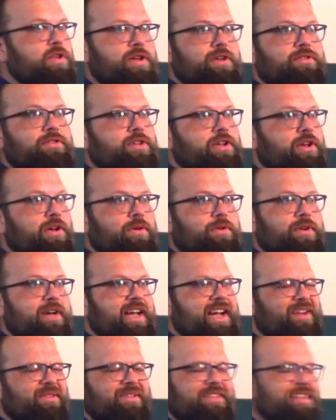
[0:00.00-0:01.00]
years ago
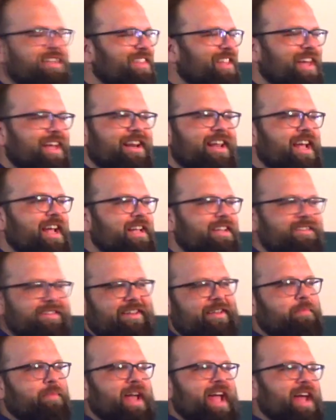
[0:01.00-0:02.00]
now. It's in that
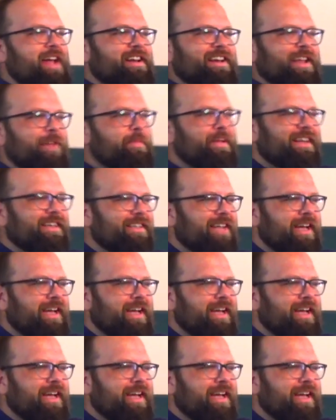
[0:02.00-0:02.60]
hazy pandemic